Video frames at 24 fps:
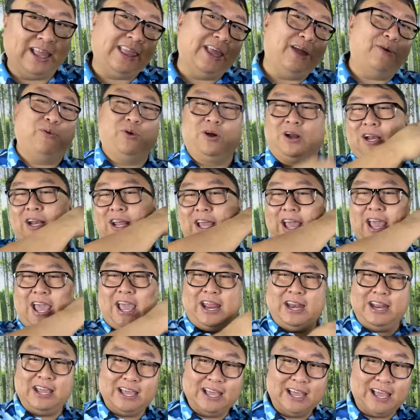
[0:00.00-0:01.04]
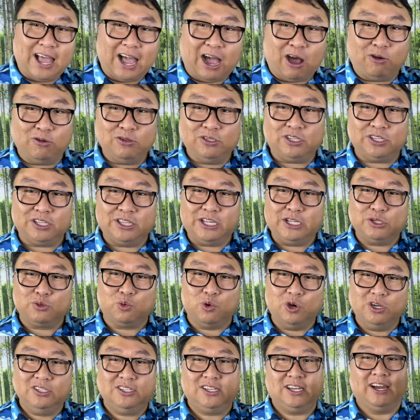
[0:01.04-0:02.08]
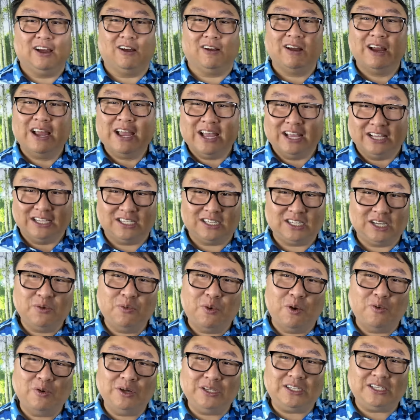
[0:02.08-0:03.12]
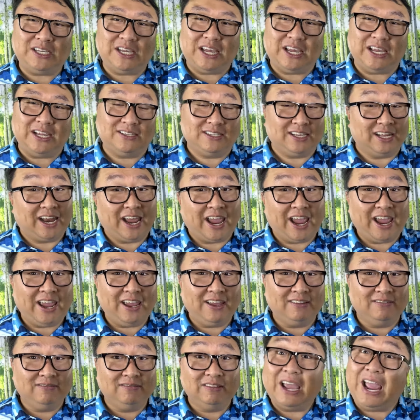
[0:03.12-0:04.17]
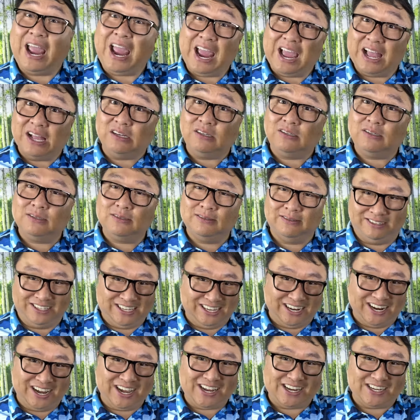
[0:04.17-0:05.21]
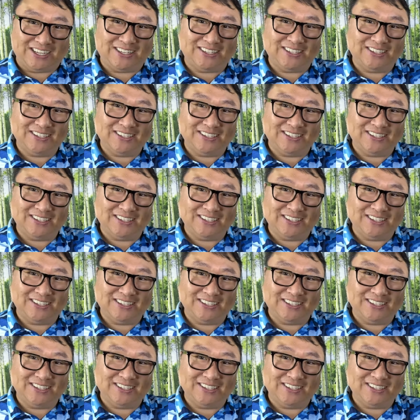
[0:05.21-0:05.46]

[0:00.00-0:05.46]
then we're gonna head out into these woods here and see what we see today and tonight.